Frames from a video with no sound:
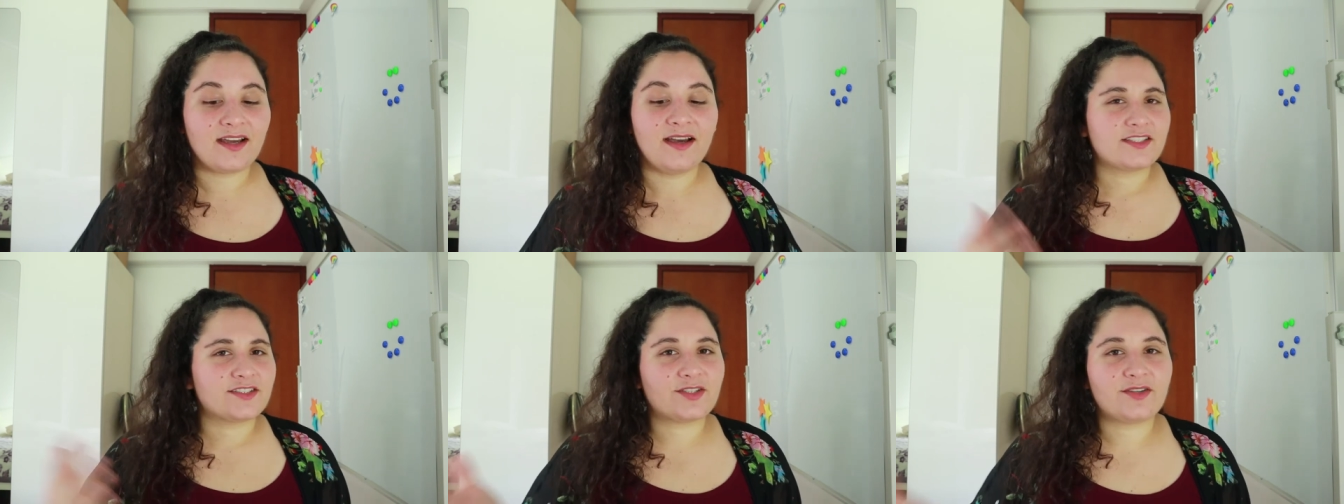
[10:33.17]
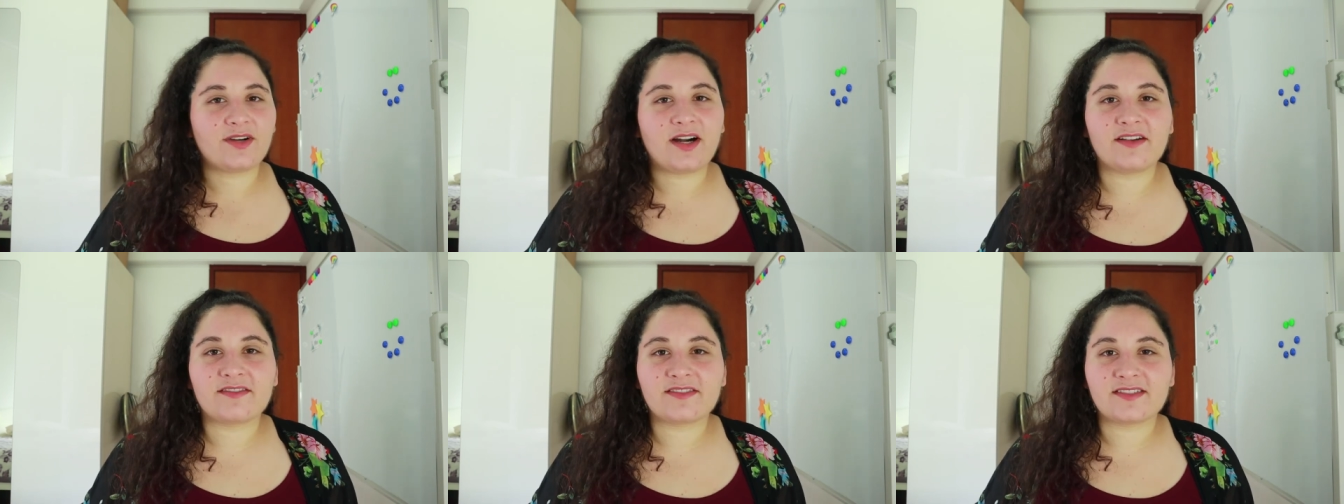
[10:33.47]
So
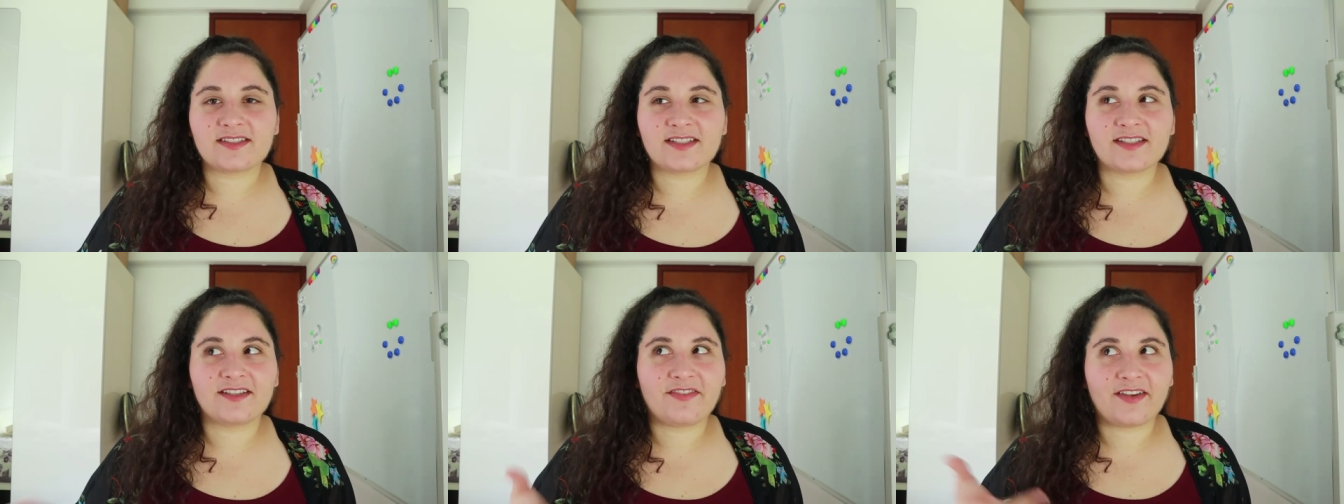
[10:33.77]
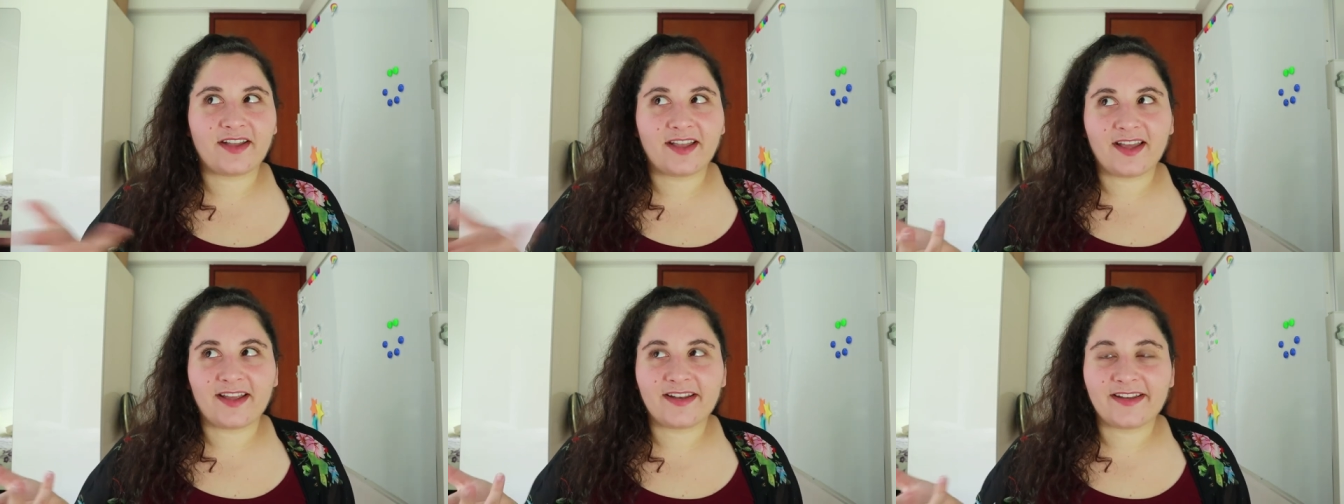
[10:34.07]
obviously if
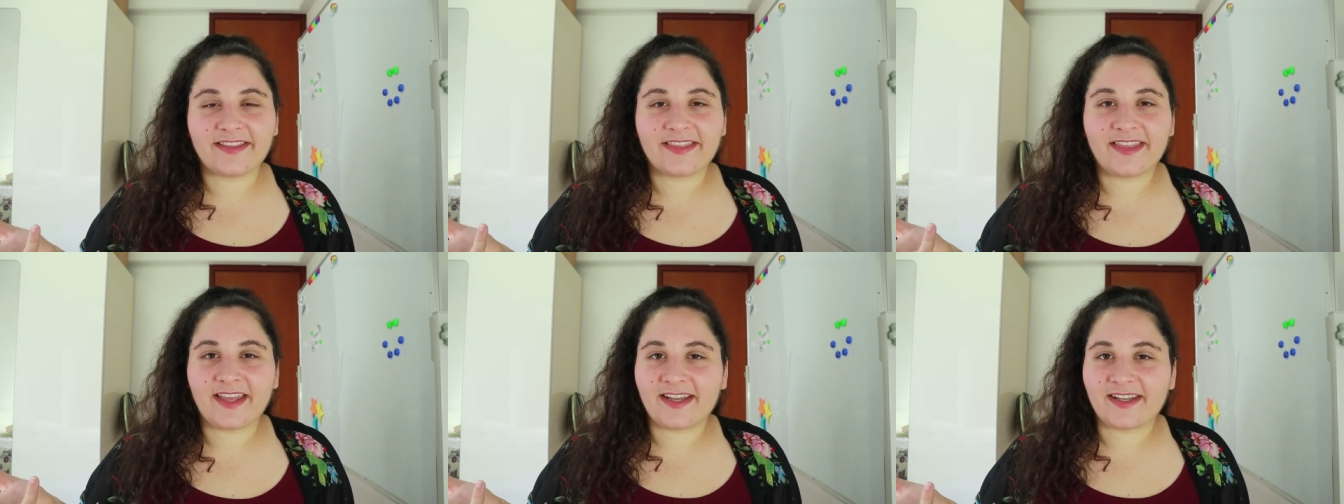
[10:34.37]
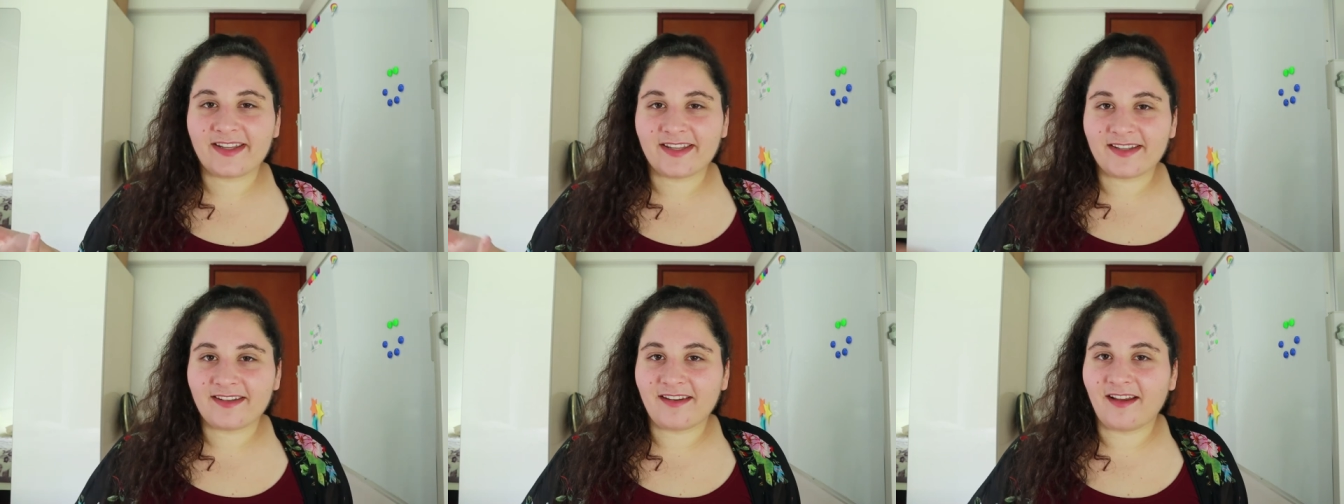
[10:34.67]
I added that
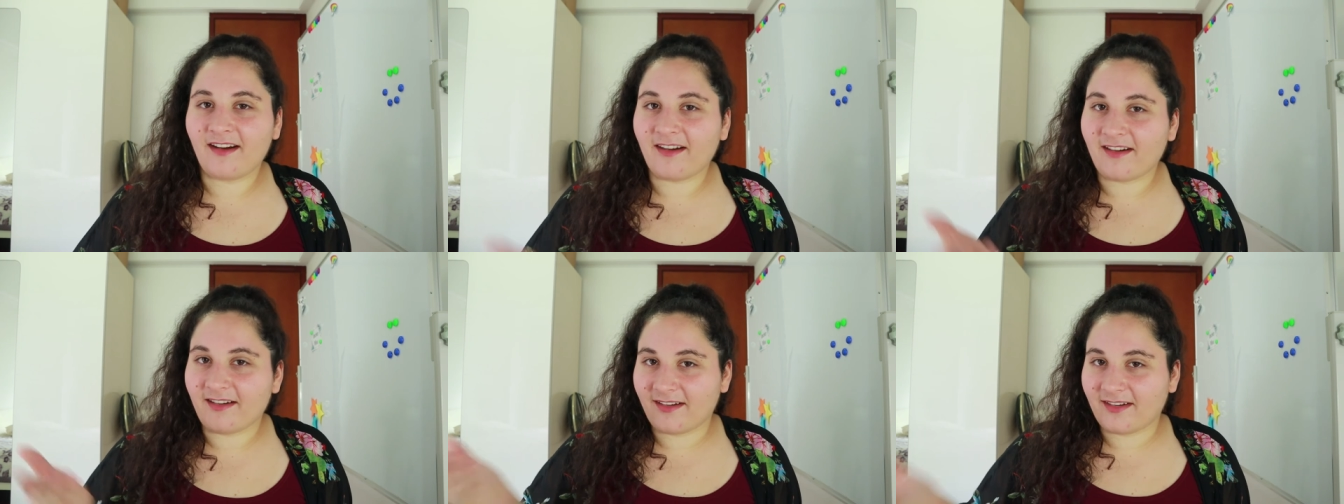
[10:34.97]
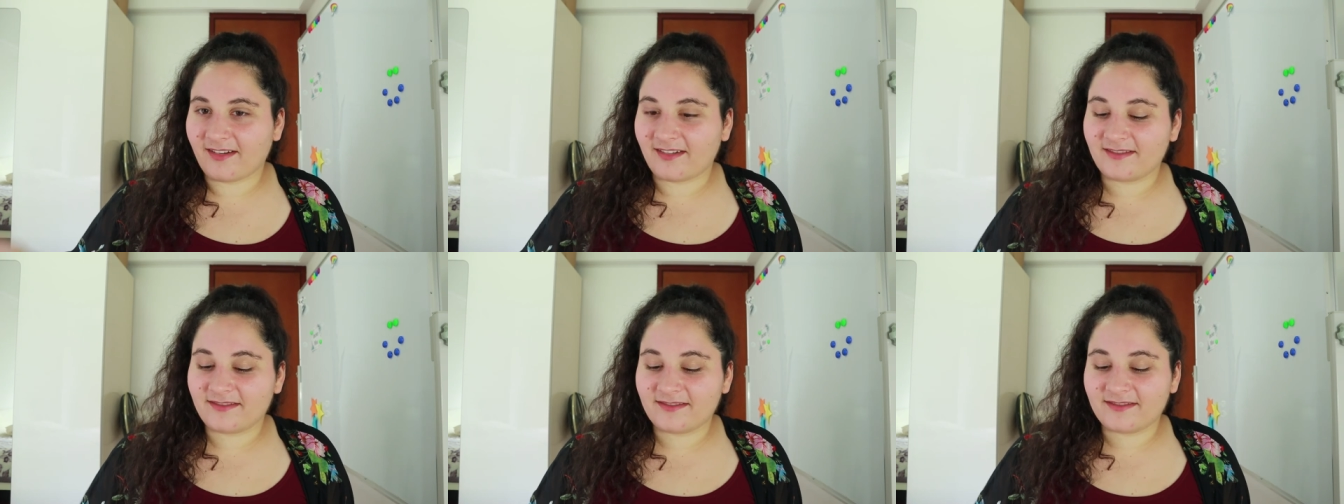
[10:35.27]
in,
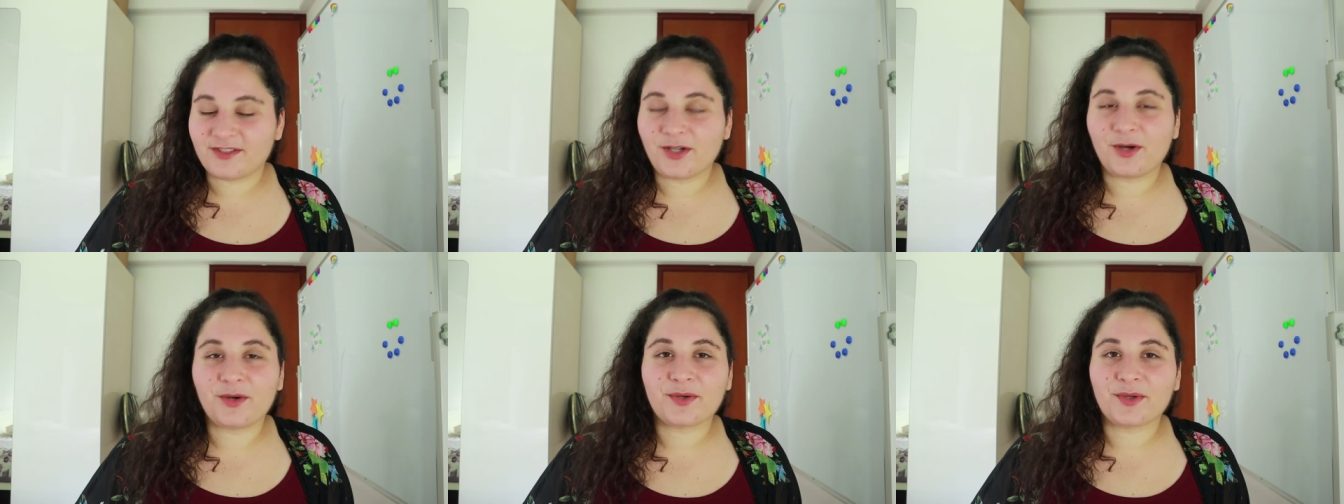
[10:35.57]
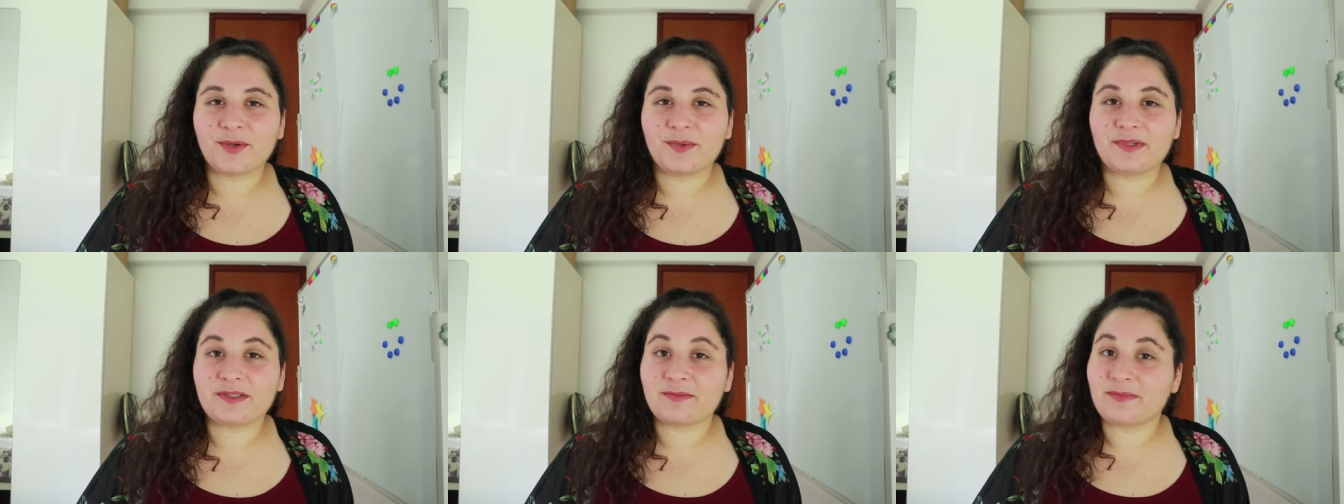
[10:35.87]
our
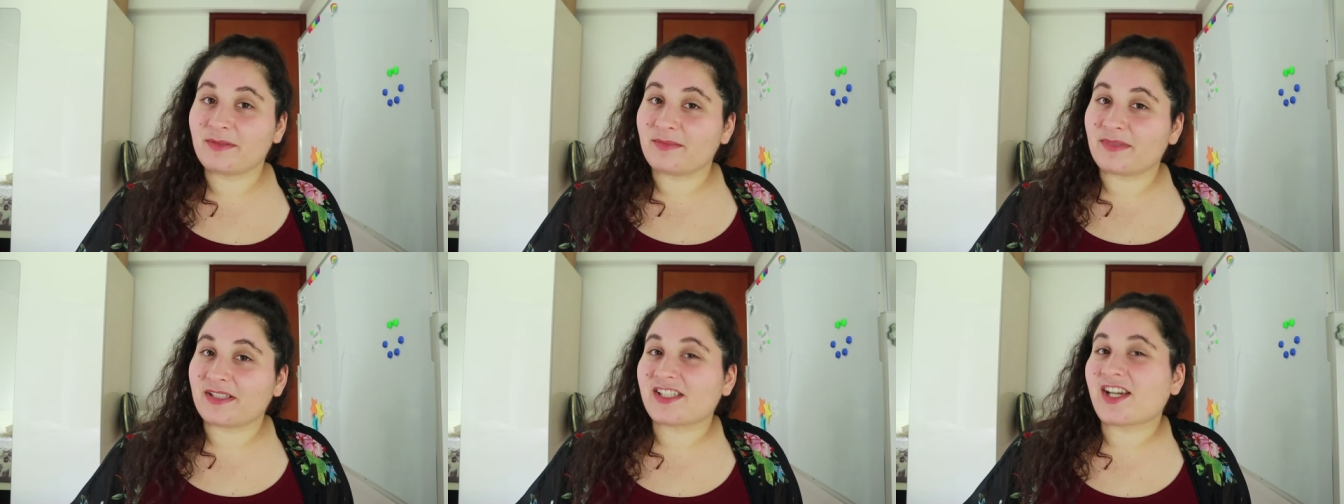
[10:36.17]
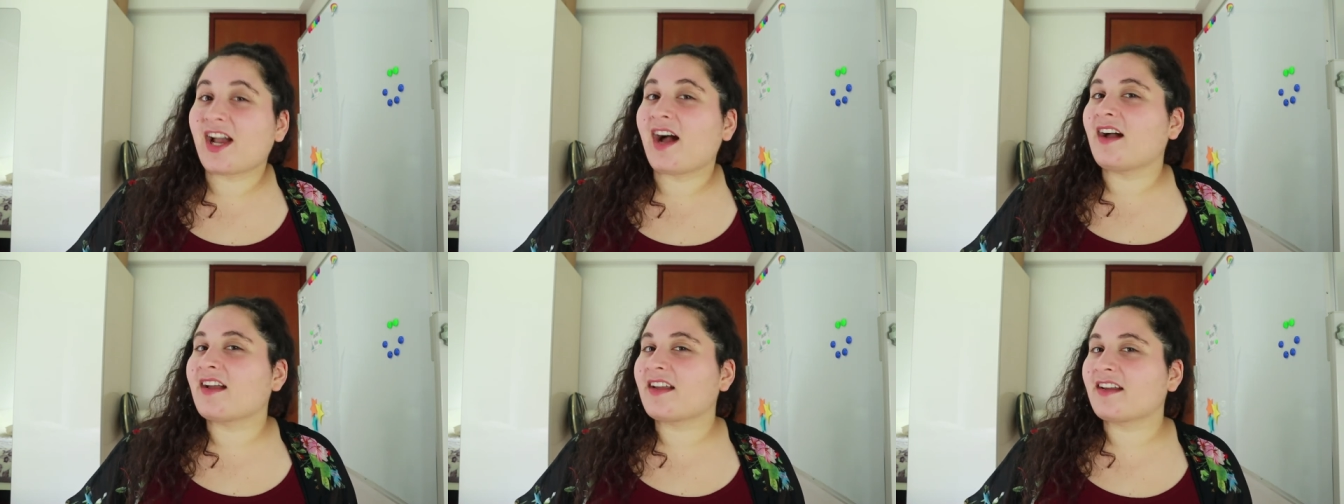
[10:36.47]
total would be much
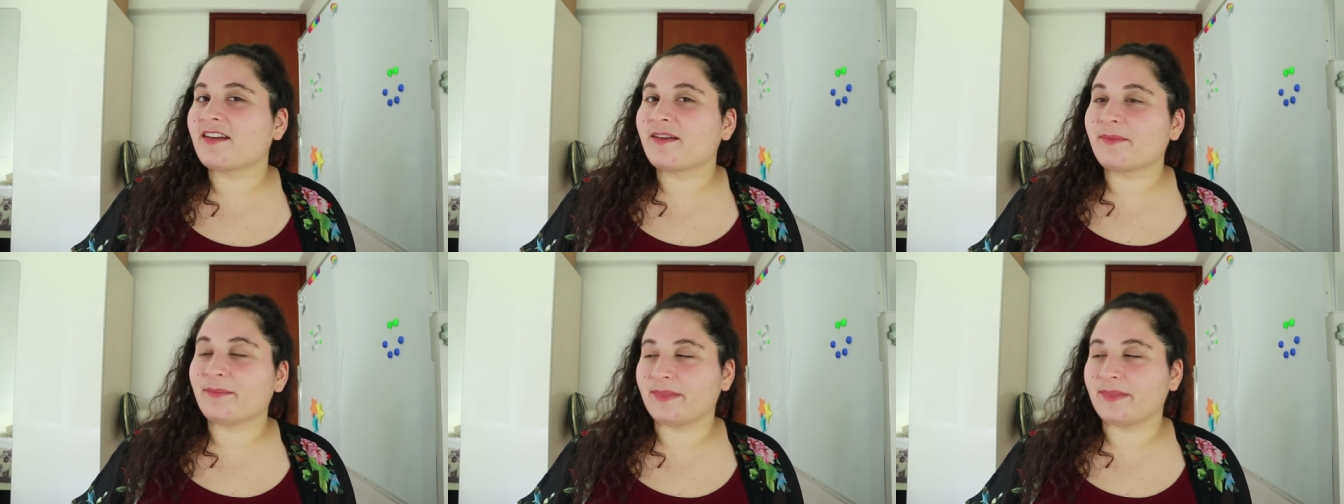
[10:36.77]
higher,